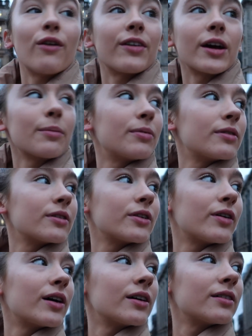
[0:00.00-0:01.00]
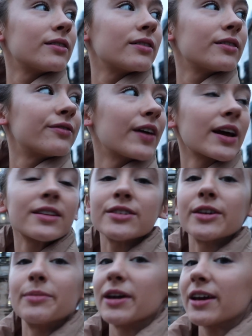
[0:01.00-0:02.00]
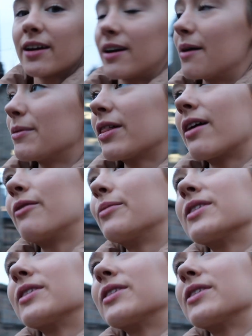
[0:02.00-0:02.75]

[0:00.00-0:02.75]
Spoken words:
What a vibe. You know what? Fake it till you make it. I'm a little